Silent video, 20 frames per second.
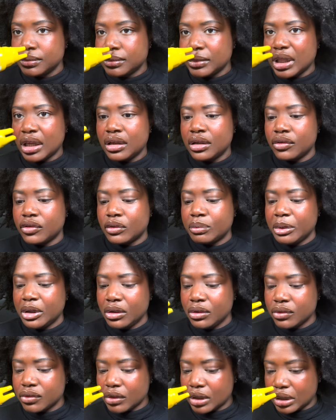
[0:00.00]
And it
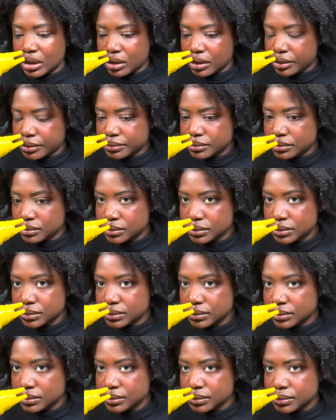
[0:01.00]
smells like
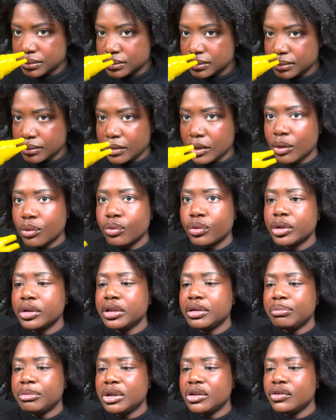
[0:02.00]

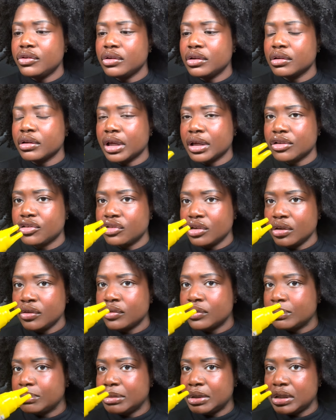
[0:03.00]
really minty, like
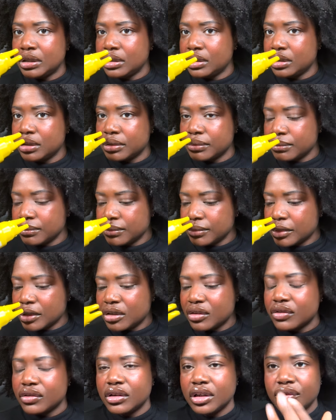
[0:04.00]
just me
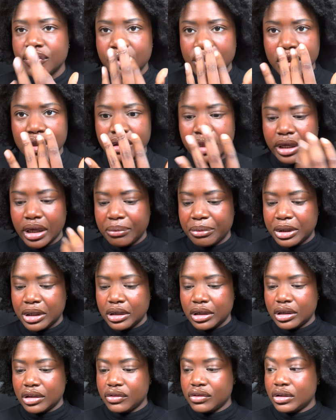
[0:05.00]
sniffing it, like I'm
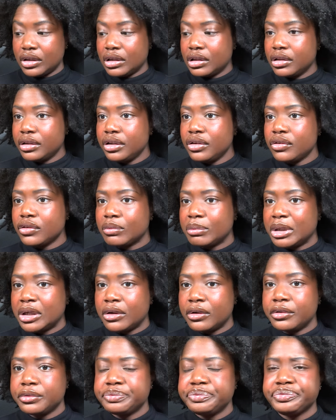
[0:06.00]
getting a tingly
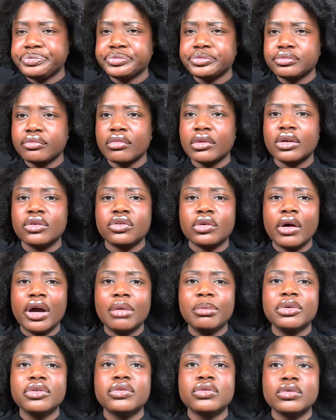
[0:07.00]
smell. So
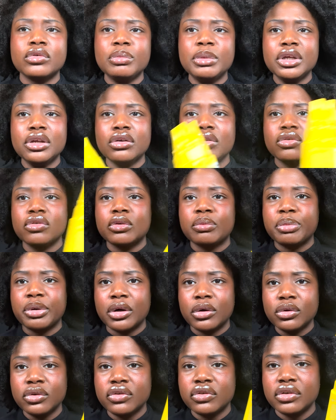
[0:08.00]
I'm assuming you're
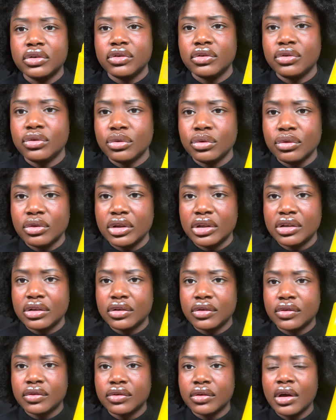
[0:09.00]
supposed to do
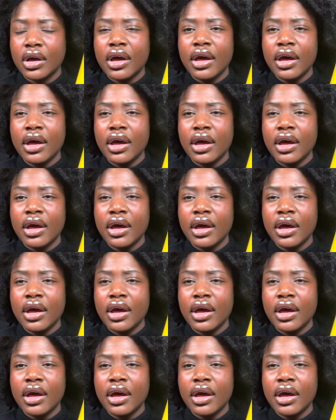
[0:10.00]
this